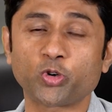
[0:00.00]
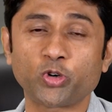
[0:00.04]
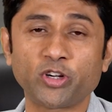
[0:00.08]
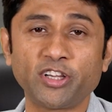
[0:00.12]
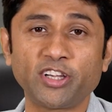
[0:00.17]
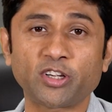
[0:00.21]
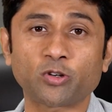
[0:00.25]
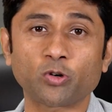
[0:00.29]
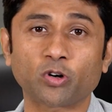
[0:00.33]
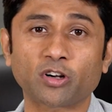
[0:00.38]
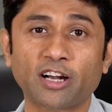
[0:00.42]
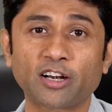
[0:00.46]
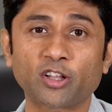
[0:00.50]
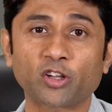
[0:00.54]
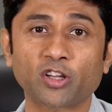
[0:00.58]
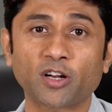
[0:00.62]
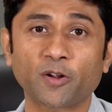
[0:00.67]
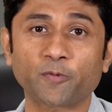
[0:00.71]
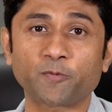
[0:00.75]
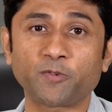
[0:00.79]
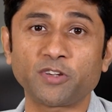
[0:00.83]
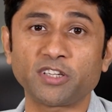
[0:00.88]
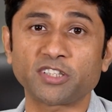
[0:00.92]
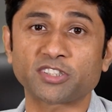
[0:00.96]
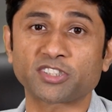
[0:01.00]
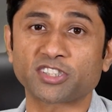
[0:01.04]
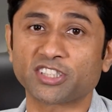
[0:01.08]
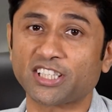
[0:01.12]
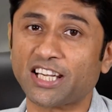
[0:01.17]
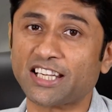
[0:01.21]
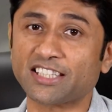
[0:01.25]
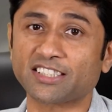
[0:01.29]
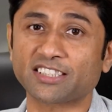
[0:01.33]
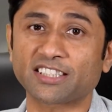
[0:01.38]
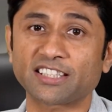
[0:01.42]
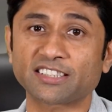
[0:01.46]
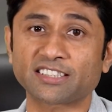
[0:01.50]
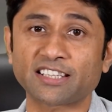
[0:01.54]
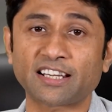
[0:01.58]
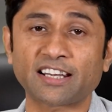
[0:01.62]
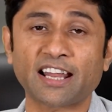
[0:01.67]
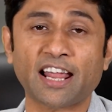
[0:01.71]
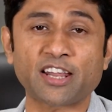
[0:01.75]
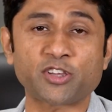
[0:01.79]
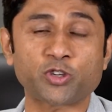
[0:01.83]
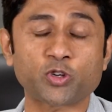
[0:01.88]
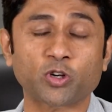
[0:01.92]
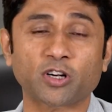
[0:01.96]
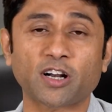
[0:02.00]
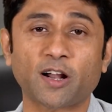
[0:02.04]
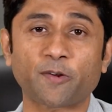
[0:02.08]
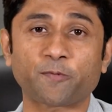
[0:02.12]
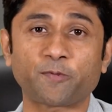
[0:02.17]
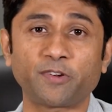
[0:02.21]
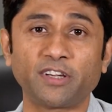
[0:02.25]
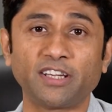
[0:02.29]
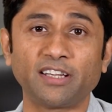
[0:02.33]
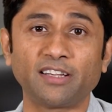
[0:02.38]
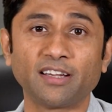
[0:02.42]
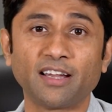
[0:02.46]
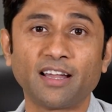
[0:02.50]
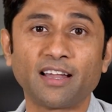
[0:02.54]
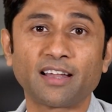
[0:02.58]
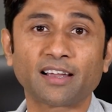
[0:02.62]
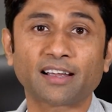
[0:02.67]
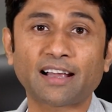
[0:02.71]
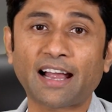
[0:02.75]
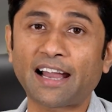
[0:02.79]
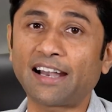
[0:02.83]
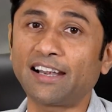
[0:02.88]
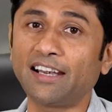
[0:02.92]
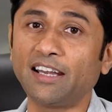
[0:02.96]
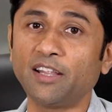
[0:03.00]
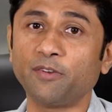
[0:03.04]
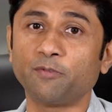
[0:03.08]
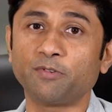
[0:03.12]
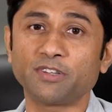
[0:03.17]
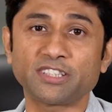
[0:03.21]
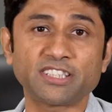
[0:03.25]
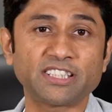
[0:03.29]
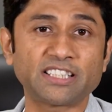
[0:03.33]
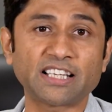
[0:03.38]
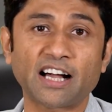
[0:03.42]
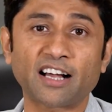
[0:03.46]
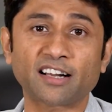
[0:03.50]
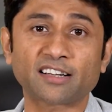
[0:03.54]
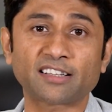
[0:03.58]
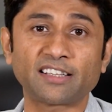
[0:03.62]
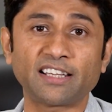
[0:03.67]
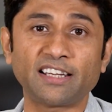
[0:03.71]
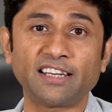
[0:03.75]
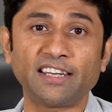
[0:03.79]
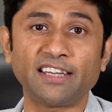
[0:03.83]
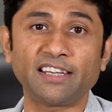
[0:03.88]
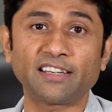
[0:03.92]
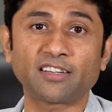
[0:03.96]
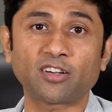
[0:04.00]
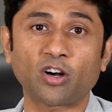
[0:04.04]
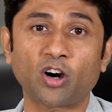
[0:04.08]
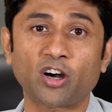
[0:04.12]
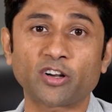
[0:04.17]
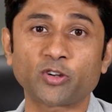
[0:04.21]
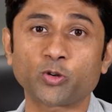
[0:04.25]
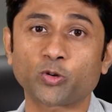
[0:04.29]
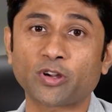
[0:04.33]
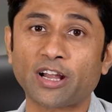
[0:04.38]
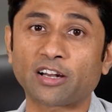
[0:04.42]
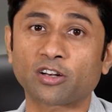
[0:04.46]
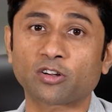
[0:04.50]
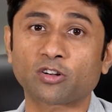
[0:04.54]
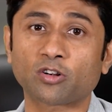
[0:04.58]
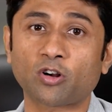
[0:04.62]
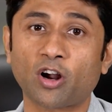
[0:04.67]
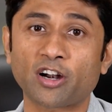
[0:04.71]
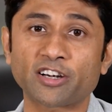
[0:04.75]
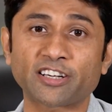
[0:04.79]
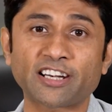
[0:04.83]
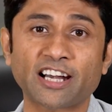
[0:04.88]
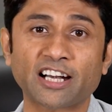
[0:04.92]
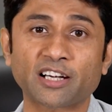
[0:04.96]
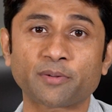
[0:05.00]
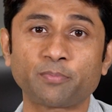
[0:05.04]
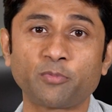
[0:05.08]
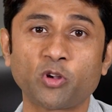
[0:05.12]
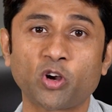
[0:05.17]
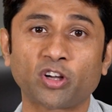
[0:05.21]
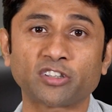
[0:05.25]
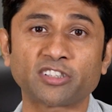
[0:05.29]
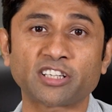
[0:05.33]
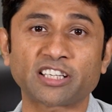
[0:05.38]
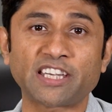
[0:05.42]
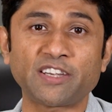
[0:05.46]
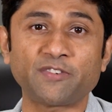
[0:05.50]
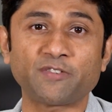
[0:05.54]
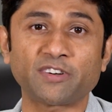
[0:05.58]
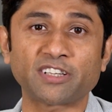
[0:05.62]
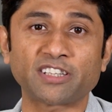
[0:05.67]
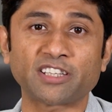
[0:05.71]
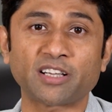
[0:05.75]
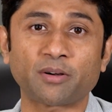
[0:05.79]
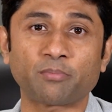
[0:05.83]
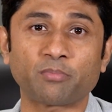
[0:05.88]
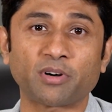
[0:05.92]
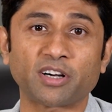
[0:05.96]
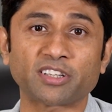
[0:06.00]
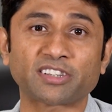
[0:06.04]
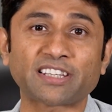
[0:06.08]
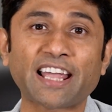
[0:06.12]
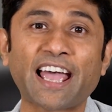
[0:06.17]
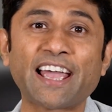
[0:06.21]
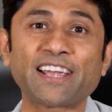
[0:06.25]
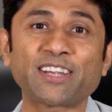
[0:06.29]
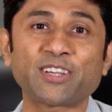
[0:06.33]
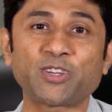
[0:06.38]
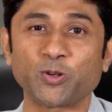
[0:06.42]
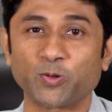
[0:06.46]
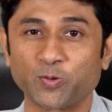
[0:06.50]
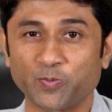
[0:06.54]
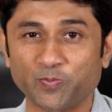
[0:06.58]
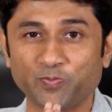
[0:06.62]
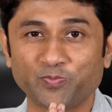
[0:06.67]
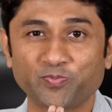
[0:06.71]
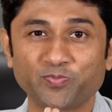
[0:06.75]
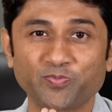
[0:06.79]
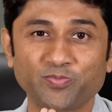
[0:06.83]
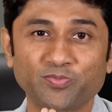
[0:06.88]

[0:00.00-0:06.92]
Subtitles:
2D echocardiography, stress test and angiography, kindly visit our clinic or you can contact me on the given number. Thank you.